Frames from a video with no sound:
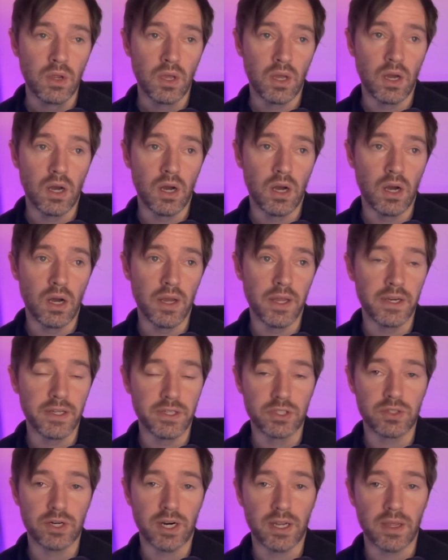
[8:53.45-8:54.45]
And his
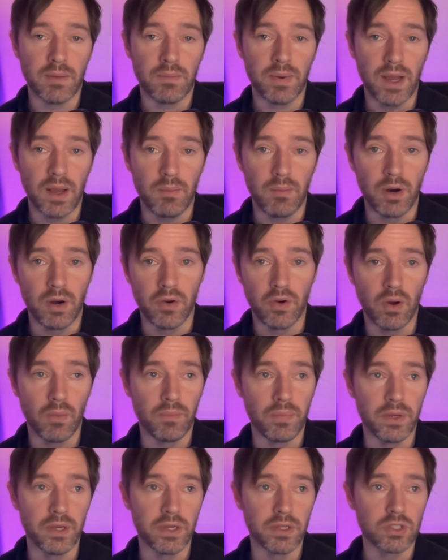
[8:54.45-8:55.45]
tracking back might not
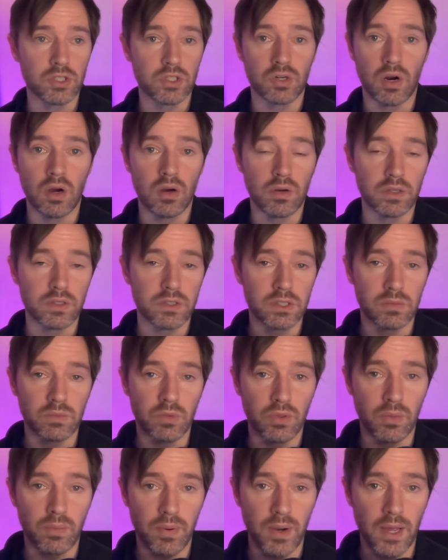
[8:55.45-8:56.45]
be as strong as some
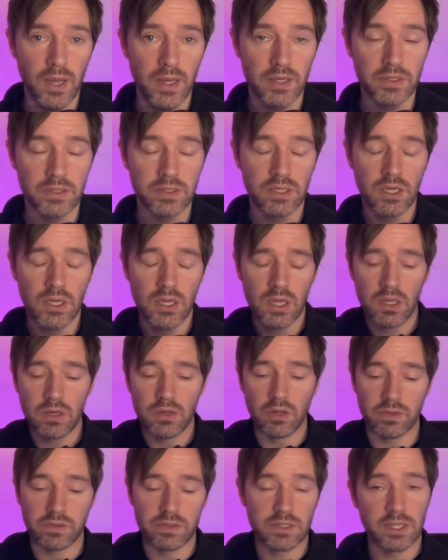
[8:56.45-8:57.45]
other players.
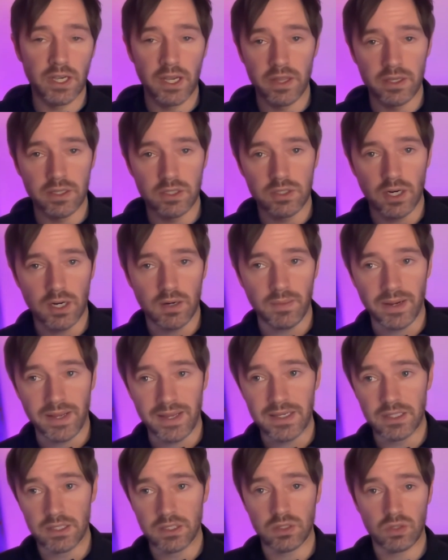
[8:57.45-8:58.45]
Not to say that his tracking back
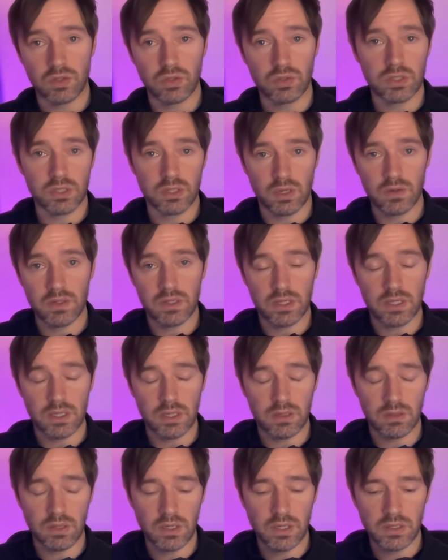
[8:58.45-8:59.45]
isn't good.
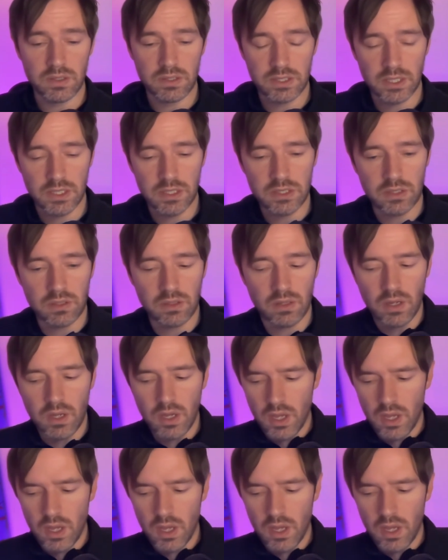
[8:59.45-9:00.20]
It is decent.